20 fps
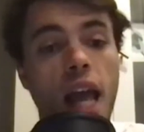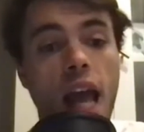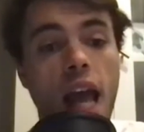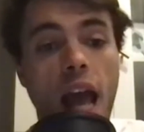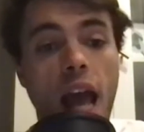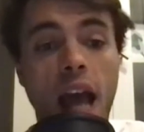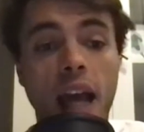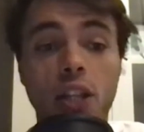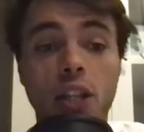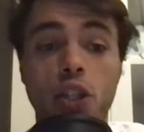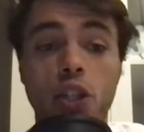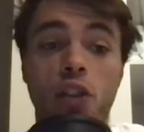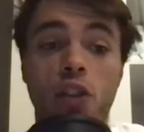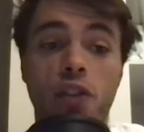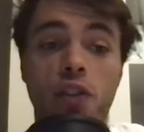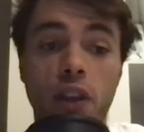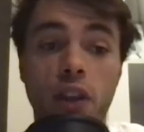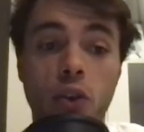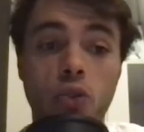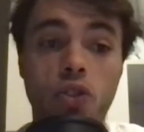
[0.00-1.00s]
And it just
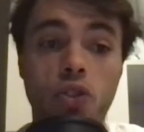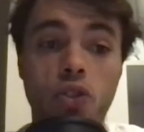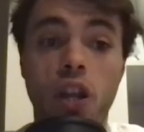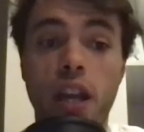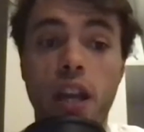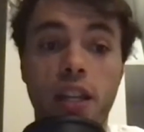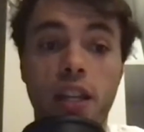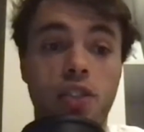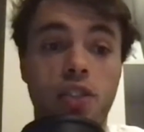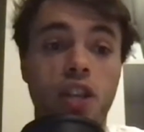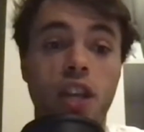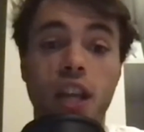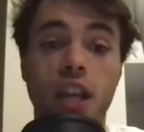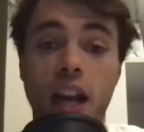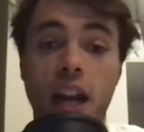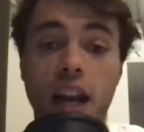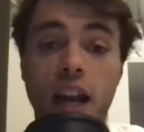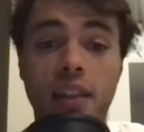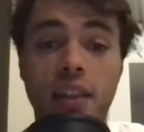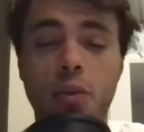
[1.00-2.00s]
feels like
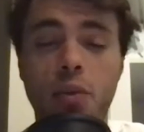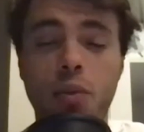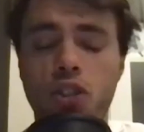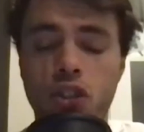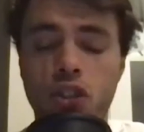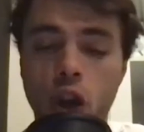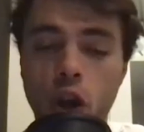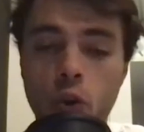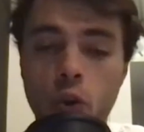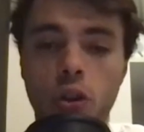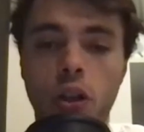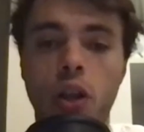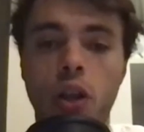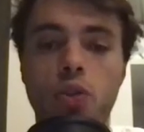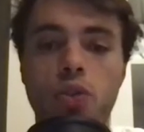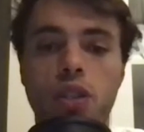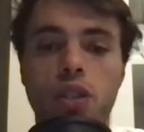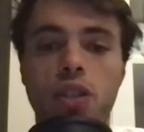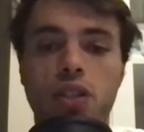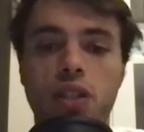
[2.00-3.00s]
Chingalan, they were so
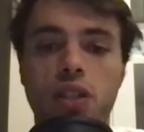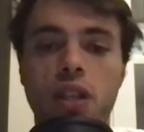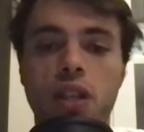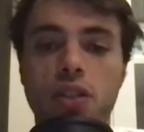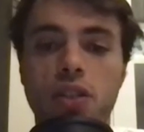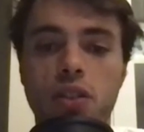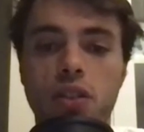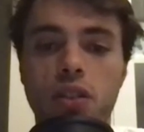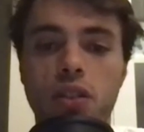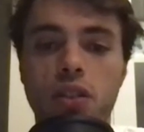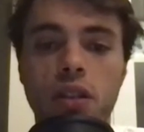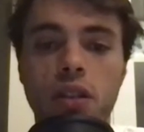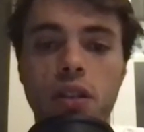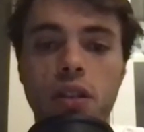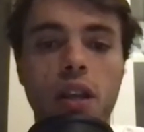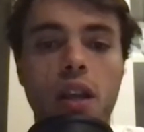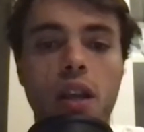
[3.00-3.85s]
close this season.